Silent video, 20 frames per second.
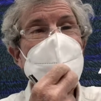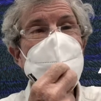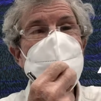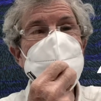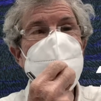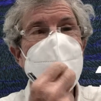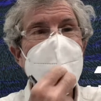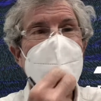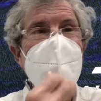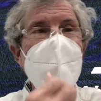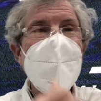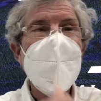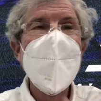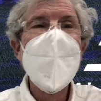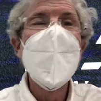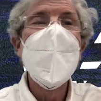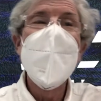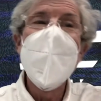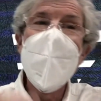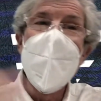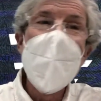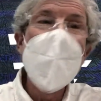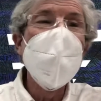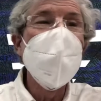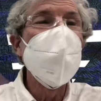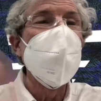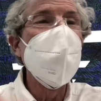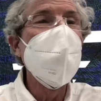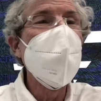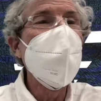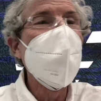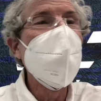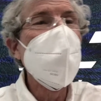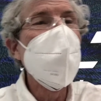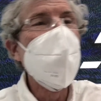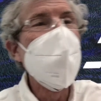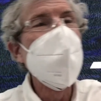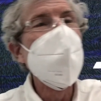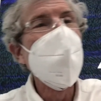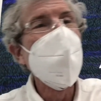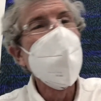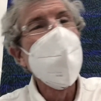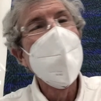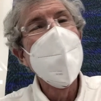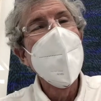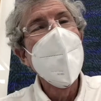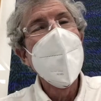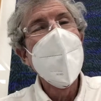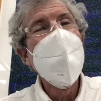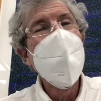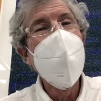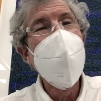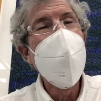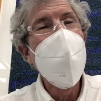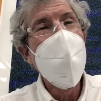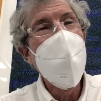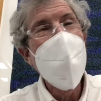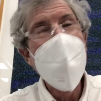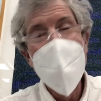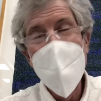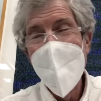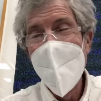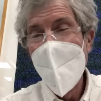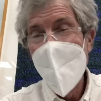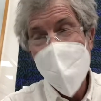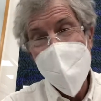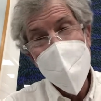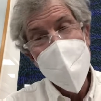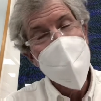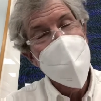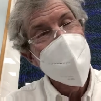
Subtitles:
See, now he's really for the people. So.